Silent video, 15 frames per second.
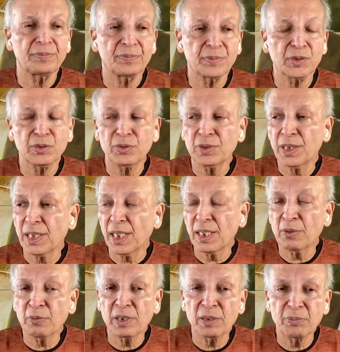The air
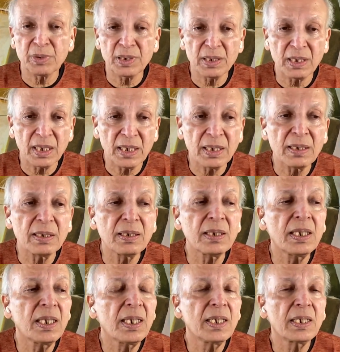we are breathing in,
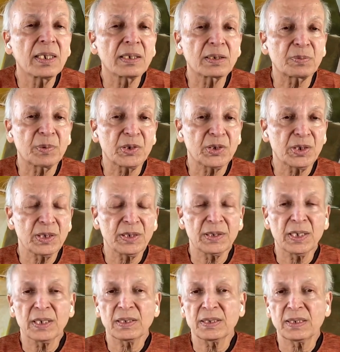especially
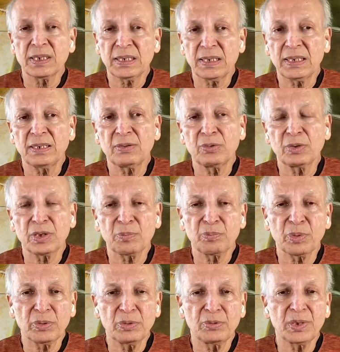the cities which are
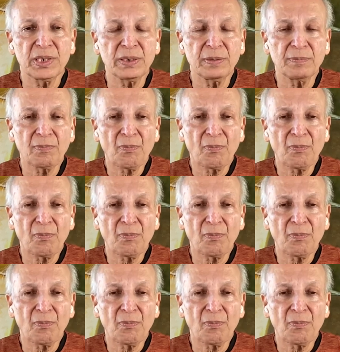polluted